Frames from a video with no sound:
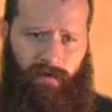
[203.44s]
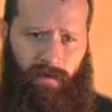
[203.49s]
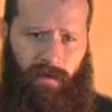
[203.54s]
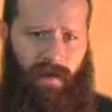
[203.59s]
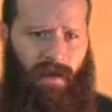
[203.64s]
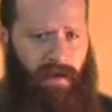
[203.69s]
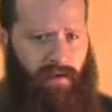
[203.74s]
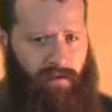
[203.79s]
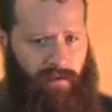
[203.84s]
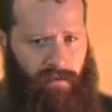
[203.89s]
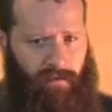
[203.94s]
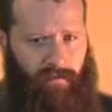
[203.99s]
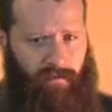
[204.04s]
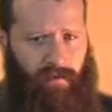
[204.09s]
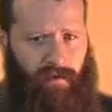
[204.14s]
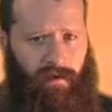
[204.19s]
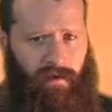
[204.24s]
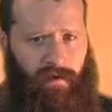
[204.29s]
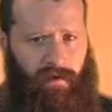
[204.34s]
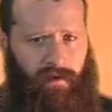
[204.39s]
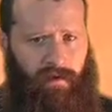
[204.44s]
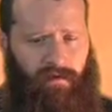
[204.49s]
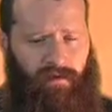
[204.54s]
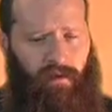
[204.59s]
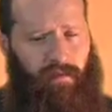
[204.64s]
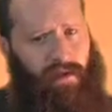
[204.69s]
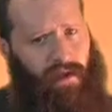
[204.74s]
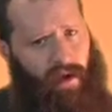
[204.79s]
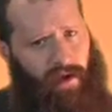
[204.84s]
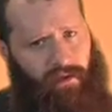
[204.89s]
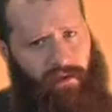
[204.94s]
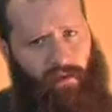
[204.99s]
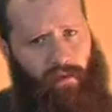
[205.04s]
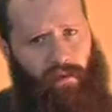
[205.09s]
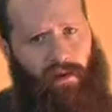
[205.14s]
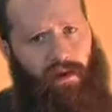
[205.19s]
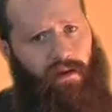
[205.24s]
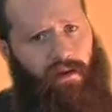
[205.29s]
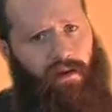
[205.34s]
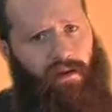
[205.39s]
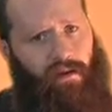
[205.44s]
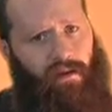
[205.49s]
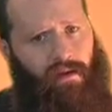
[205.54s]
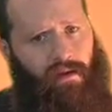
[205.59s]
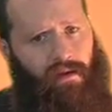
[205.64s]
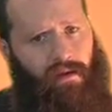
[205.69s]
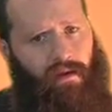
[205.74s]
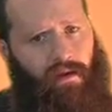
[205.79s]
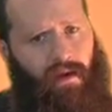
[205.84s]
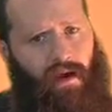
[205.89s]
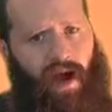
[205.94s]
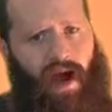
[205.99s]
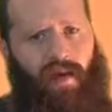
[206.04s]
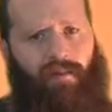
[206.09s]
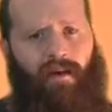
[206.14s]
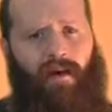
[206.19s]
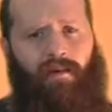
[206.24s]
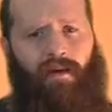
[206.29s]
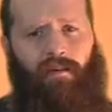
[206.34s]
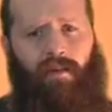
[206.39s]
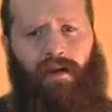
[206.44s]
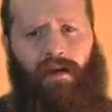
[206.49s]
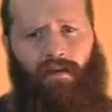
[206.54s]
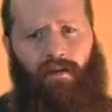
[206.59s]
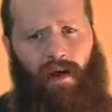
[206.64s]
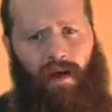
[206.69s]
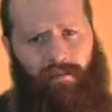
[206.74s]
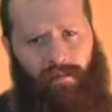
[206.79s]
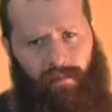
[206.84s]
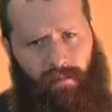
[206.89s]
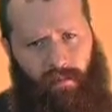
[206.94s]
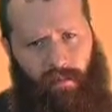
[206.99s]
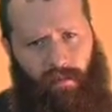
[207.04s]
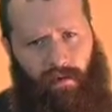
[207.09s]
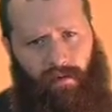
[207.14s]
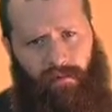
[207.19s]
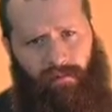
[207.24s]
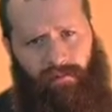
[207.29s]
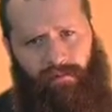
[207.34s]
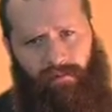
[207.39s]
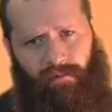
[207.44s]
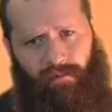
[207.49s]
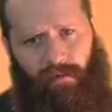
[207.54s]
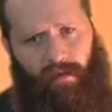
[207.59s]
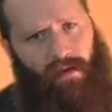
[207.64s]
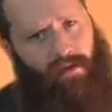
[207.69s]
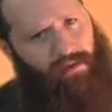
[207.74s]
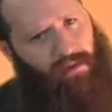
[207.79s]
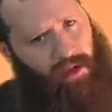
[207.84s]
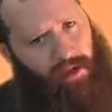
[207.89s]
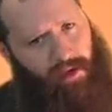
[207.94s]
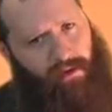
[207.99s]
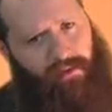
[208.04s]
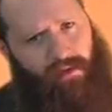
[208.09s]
even from behind the wheel. I'm Rabbi Benny Rappaport, and thank you